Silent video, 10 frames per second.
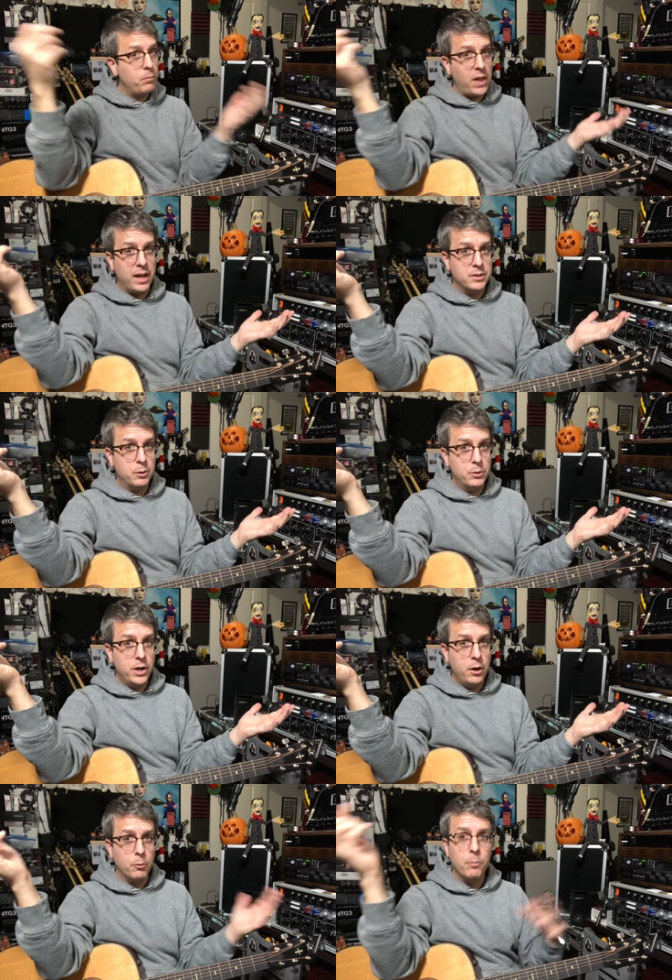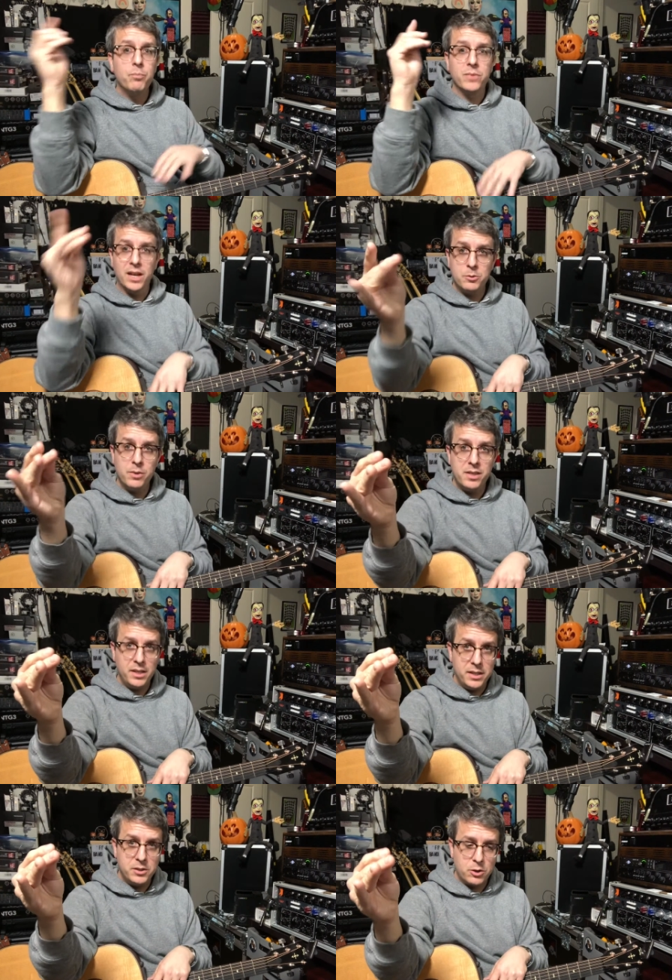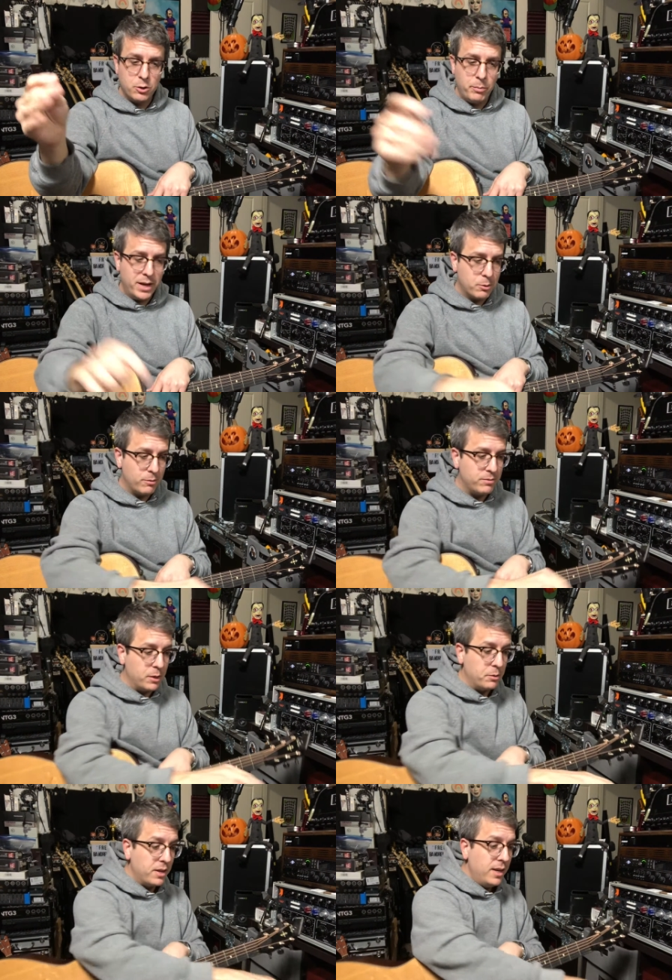I don't know. That's with the internal microphone.